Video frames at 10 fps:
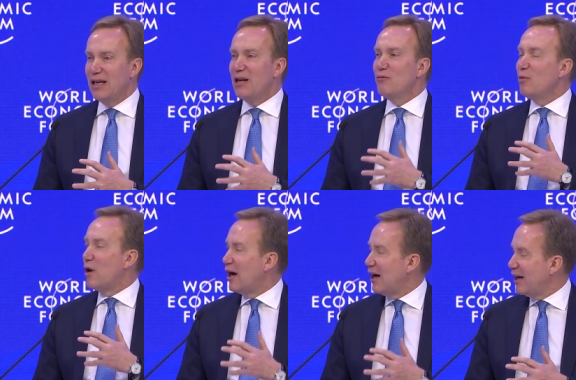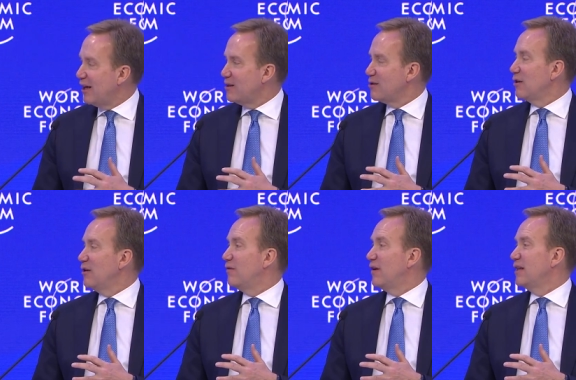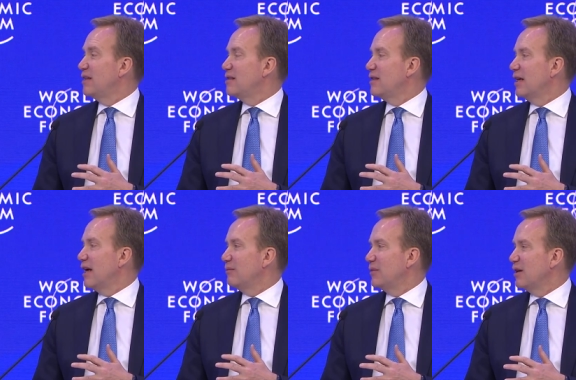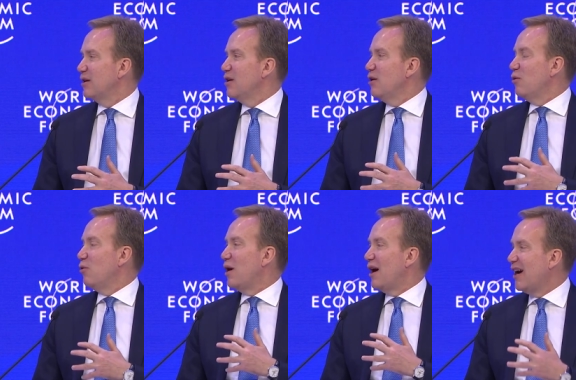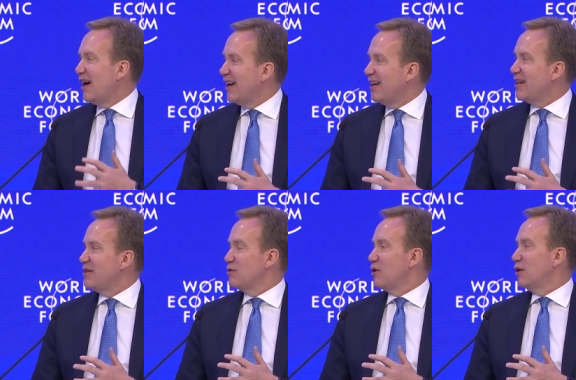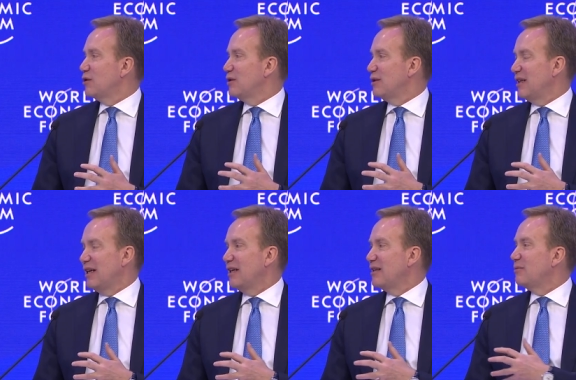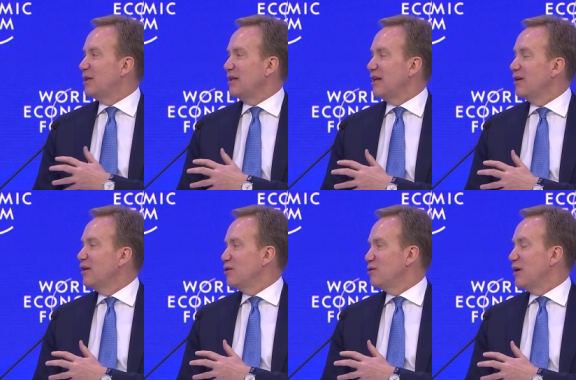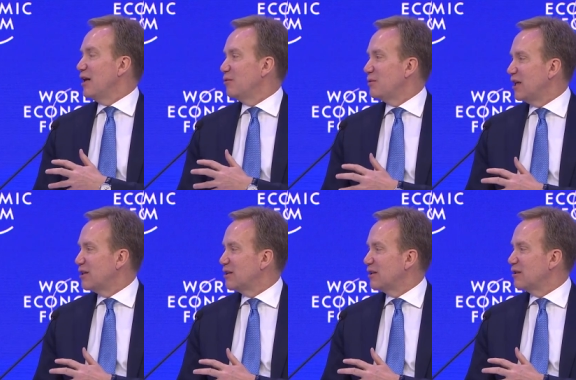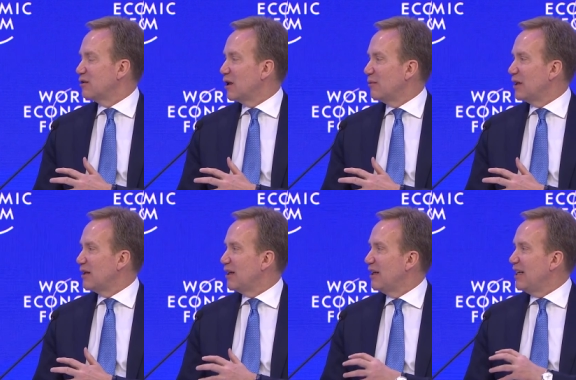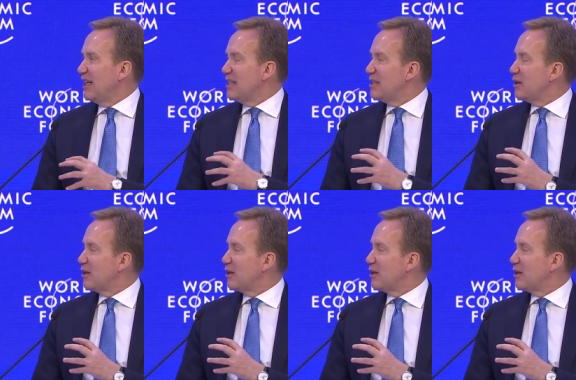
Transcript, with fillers: And why is not the financing happening? Why is not uh, the money to adaptation coming there? Is